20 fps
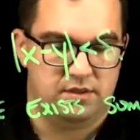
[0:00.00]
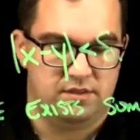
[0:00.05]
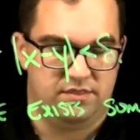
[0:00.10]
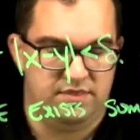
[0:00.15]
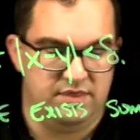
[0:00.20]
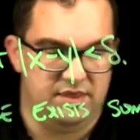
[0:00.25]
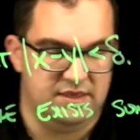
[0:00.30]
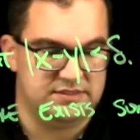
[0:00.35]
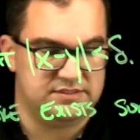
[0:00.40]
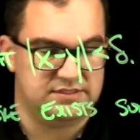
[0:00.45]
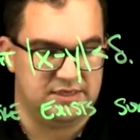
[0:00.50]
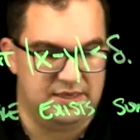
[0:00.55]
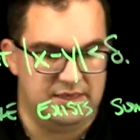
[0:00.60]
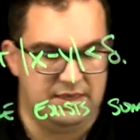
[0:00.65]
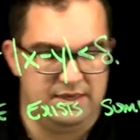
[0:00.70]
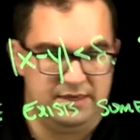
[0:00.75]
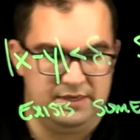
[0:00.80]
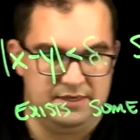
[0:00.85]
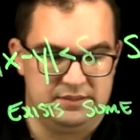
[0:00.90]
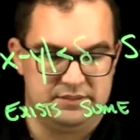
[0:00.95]
this
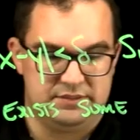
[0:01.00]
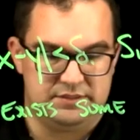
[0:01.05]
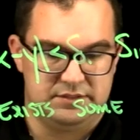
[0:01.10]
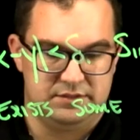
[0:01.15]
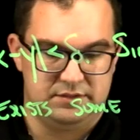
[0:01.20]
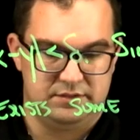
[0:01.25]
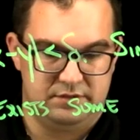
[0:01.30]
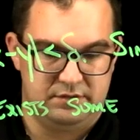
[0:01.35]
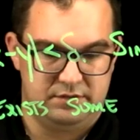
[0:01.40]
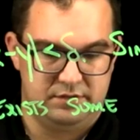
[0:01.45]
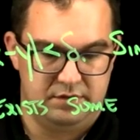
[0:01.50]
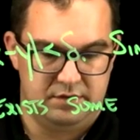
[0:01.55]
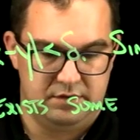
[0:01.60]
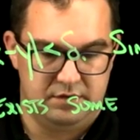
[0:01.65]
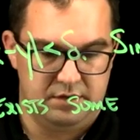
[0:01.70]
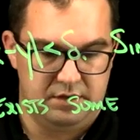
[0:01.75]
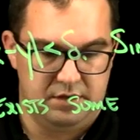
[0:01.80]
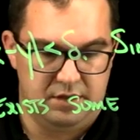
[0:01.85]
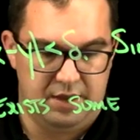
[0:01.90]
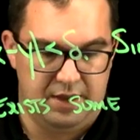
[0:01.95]
is,
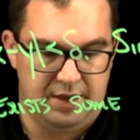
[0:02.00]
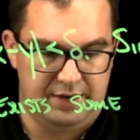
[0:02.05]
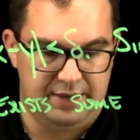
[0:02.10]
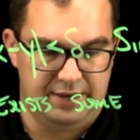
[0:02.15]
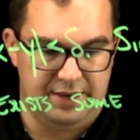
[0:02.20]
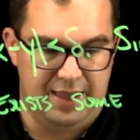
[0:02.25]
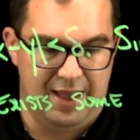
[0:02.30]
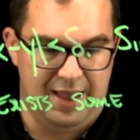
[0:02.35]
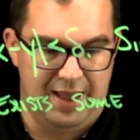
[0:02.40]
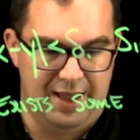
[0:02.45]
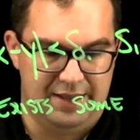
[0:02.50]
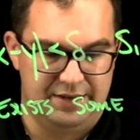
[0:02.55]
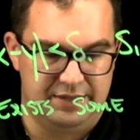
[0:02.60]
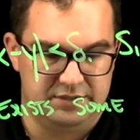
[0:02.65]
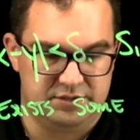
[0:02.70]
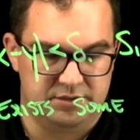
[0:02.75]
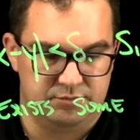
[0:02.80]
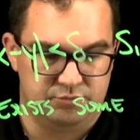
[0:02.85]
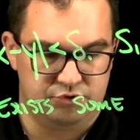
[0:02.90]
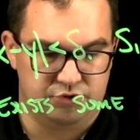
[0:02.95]
I can add
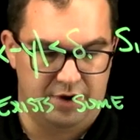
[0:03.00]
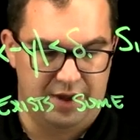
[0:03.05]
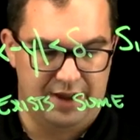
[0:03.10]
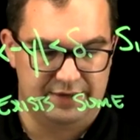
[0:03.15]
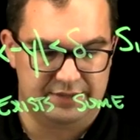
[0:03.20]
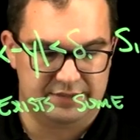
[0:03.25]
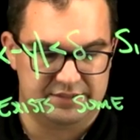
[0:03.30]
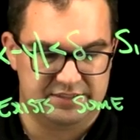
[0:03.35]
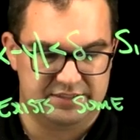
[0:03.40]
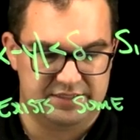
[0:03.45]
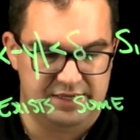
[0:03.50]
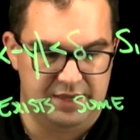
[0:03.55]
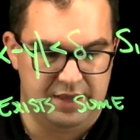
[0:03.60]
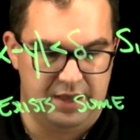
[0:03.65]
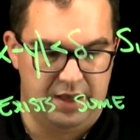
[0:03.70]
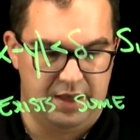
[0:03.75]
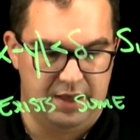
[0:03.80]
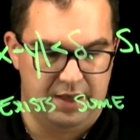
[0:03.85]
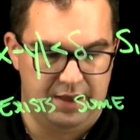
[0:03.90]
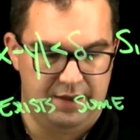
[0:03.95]
and subtract ci.
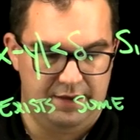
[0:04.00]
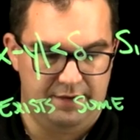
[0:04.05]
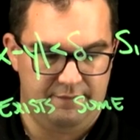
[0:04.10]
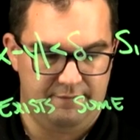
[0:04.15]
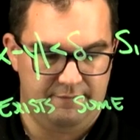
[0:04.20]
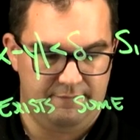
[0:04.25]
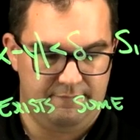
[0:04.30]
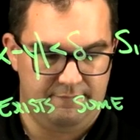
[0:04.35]
Actually,